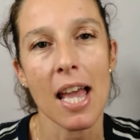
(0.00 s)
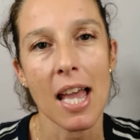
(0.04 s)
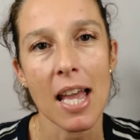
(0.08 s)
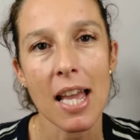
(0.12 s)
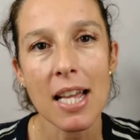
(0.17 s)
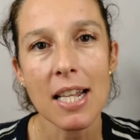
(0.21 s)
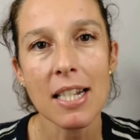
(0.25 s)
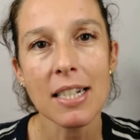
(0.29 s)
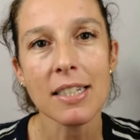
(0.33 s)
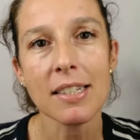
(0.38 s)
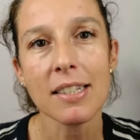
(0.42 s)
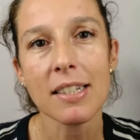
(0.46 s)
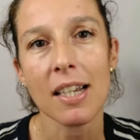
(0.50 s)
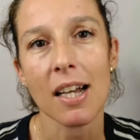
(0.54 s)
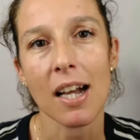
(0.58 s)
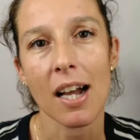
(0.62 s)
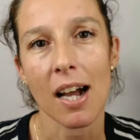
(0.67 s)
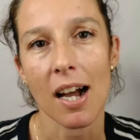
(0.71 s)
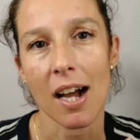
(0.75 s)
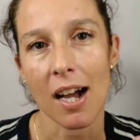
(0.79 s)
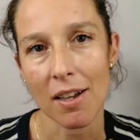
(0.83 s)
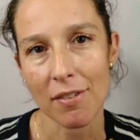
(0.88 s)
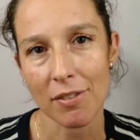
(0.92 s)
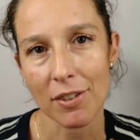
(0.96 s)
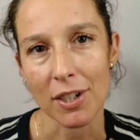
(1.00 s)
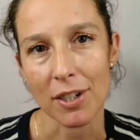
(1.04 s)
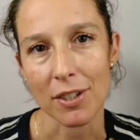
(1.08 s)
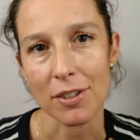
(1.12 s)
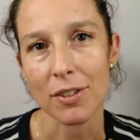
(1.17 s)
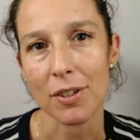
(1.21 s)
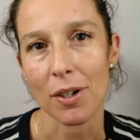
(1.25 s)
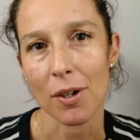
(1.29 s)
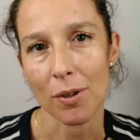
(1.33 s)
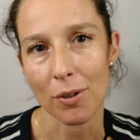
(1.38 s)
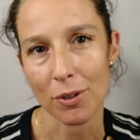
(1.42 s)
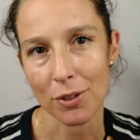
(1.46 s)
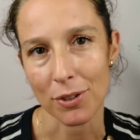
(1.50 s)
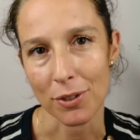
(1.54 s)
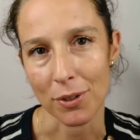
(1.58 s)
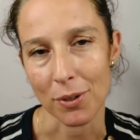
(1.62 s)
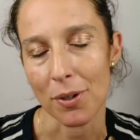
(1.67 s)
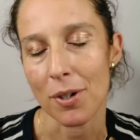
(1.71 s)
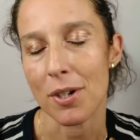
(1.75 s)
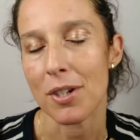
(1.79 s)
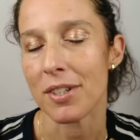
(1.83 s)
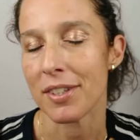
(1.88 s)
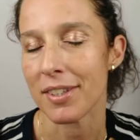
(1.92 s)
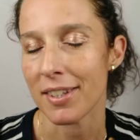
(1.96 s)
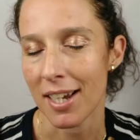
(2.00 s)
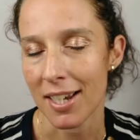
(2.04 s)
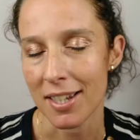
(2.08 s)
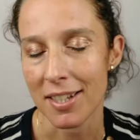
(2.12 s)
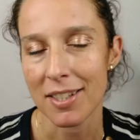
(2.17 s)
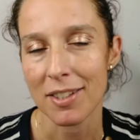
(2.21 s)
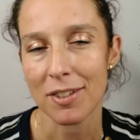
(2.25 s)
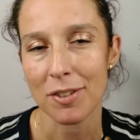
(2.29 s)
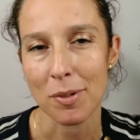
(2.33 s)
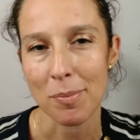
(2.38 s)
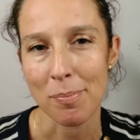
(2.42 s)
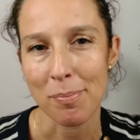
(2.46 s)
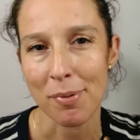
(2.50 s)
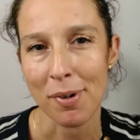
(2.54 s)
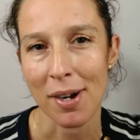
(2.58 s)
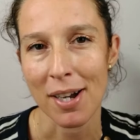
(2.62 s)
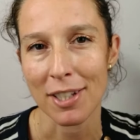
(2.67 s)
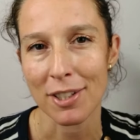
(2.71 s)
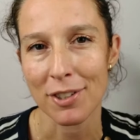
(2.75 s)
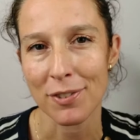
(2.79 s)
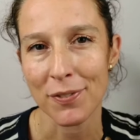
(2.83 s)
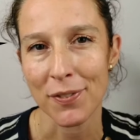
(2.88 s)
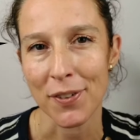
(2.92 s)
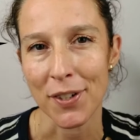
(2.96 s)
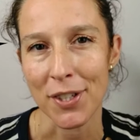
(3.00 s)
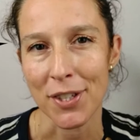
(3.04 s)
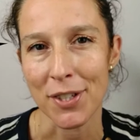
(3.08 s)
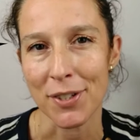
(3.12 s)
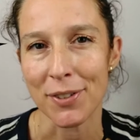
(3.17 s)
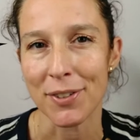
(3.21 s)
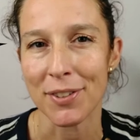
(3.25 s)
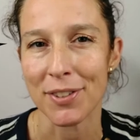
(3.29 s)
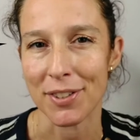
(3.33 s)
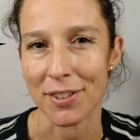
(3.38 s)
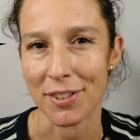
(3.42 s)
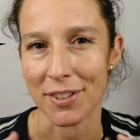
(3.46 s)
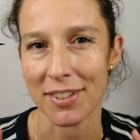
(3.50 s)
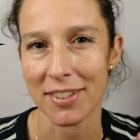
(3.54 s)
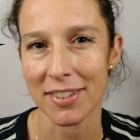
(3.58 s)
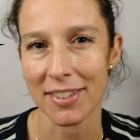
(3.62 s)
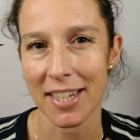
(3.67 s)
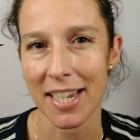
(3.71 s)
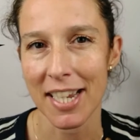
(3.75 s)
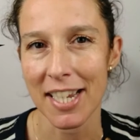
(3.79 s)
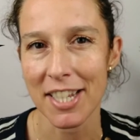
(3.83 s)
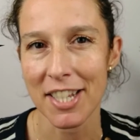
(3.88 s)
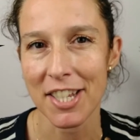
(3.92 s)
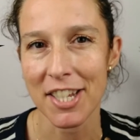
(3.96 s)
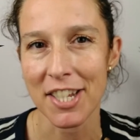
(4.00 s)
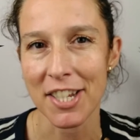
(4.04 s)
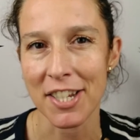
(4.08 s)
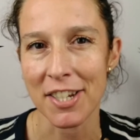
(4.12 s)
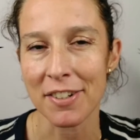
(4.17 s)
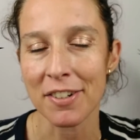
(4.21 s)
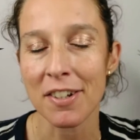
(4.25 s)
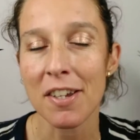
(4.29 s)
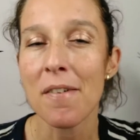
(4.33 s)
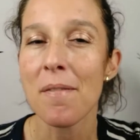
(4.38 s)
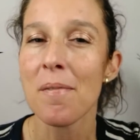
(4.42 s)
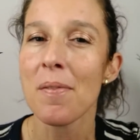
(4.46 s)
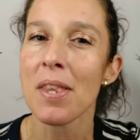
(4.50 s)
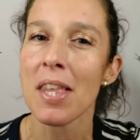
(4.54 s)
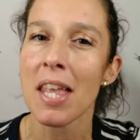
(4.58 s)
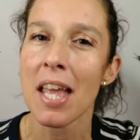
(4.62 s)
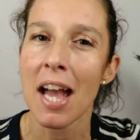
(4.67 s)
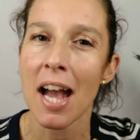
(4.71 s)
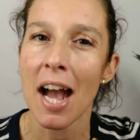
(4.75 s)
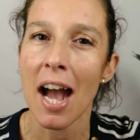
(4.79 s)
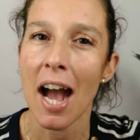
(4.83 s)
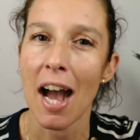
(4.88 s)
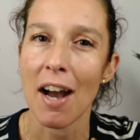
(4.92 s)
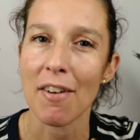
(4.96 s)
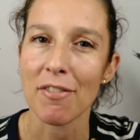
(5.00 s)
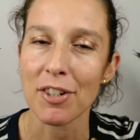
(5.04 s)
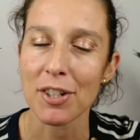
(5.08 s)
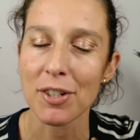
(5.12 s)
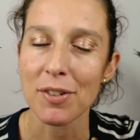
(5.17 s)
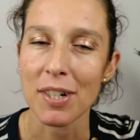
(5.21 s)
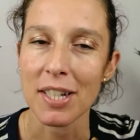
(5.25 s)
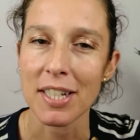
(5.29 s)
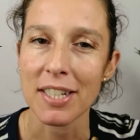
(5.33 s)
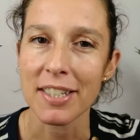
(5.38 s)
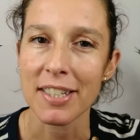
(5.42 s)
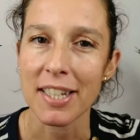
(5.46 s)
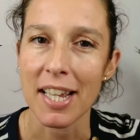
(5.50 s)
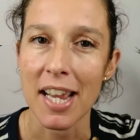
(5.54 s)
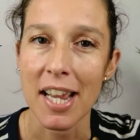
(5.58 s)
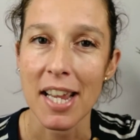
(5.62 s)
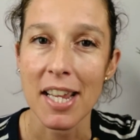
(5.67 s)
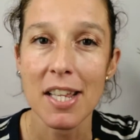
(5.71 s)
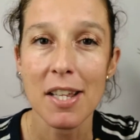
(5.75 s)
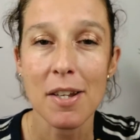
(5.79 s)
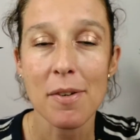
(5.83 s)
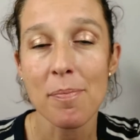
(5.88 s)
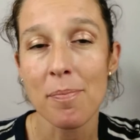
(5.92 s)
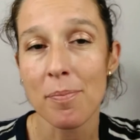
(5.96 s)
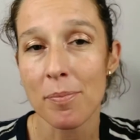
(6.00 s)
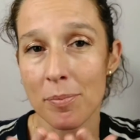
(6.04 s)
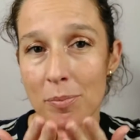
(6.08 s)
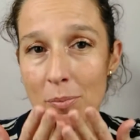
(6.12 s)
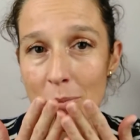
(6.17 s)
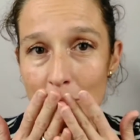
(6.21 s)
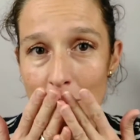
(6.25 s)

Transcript: And I've got also a tiny surprise for you, so stay tuned. Have a great day.